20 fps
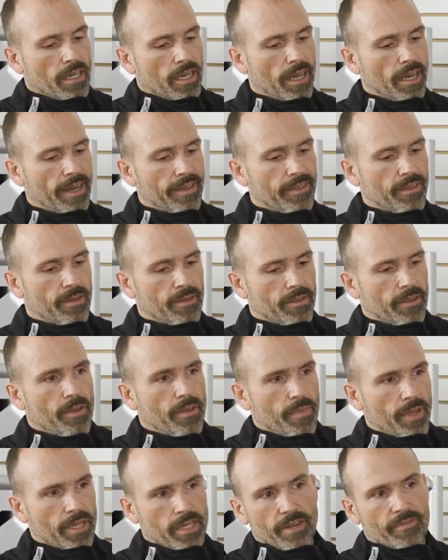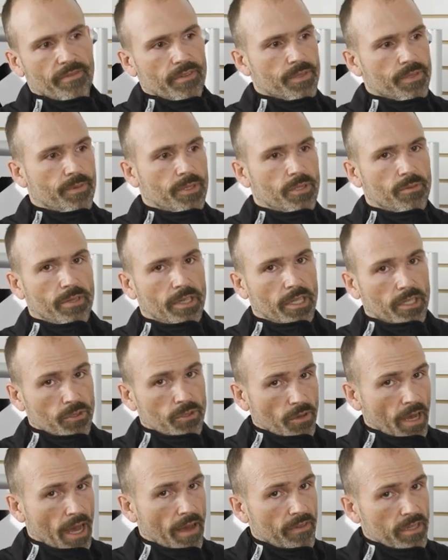The big difference between the
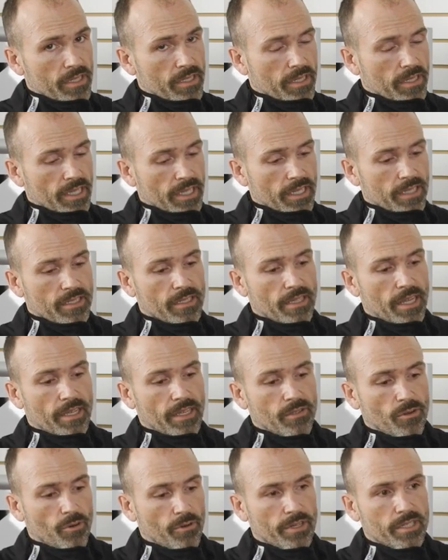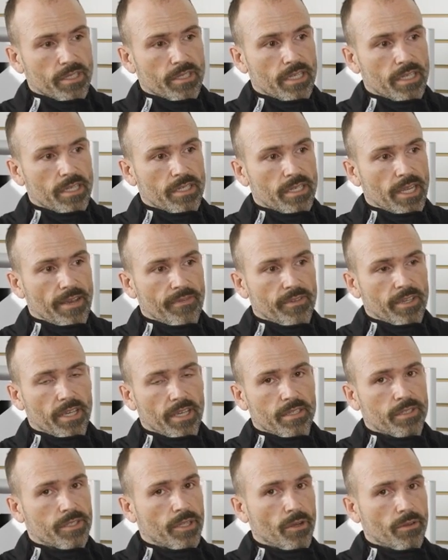two obviously is like Nordic skis have
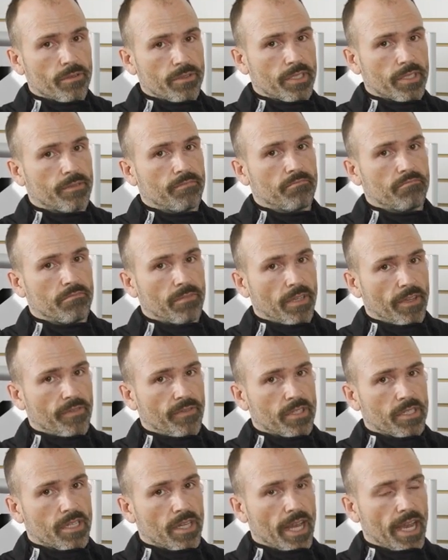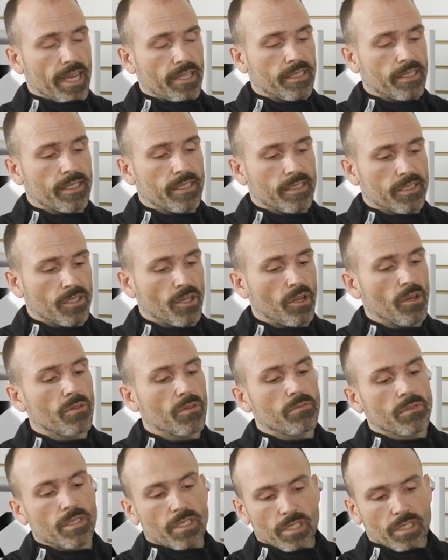kick zones if it's classic,
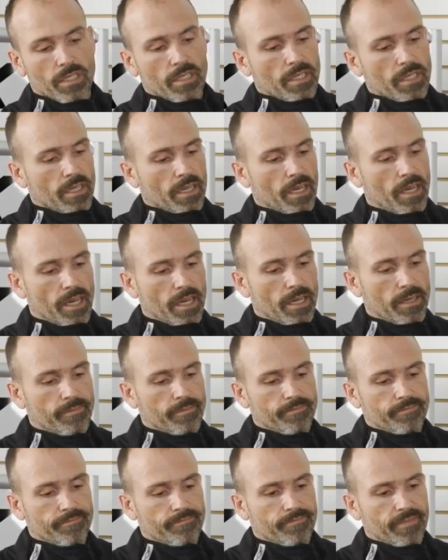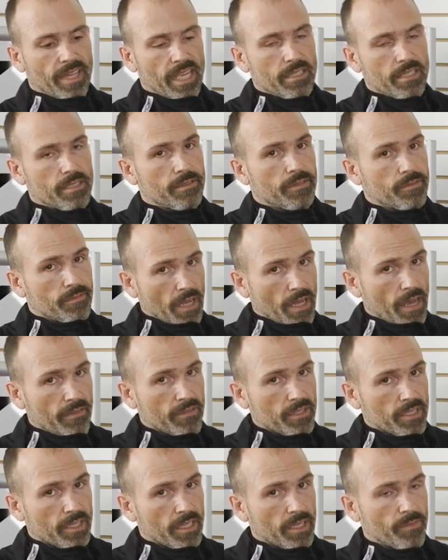so that's
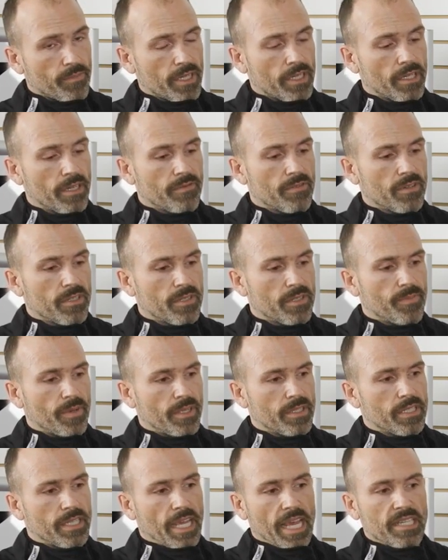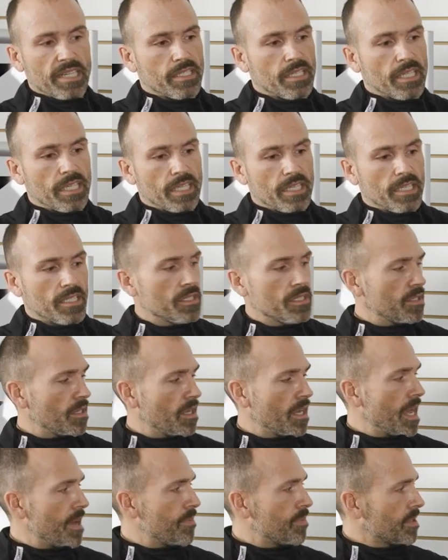obviously a big difference. But skate skis, the
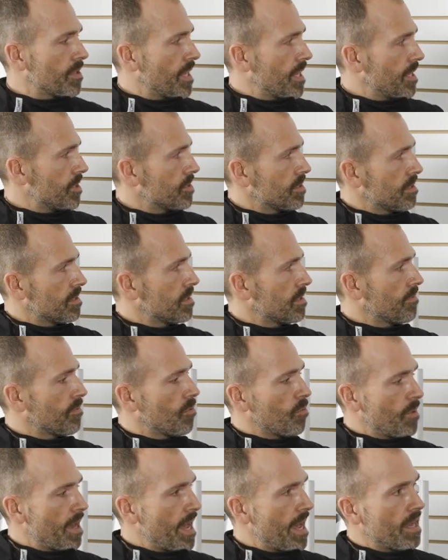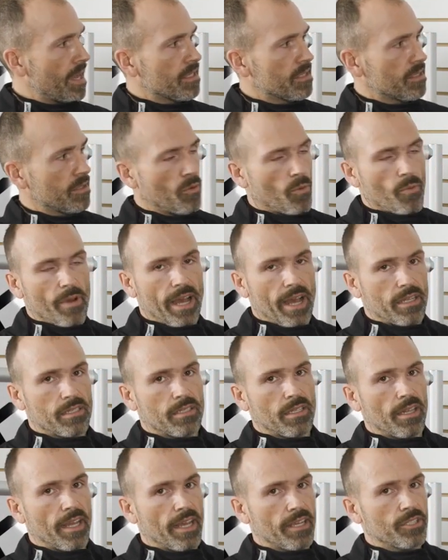applications of the wax
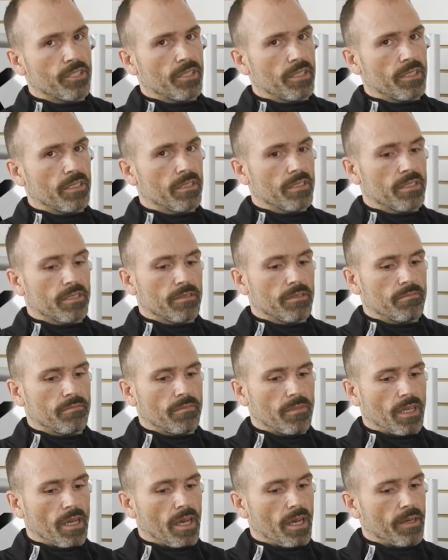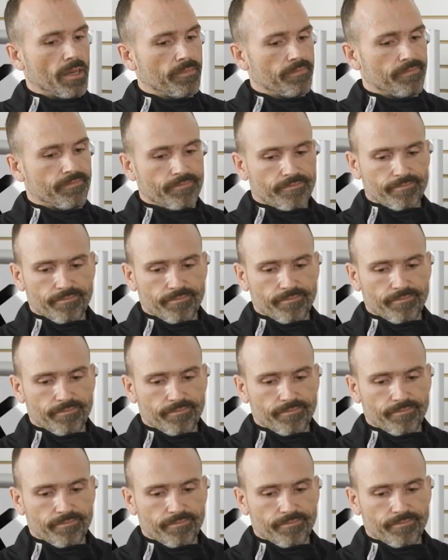selections, the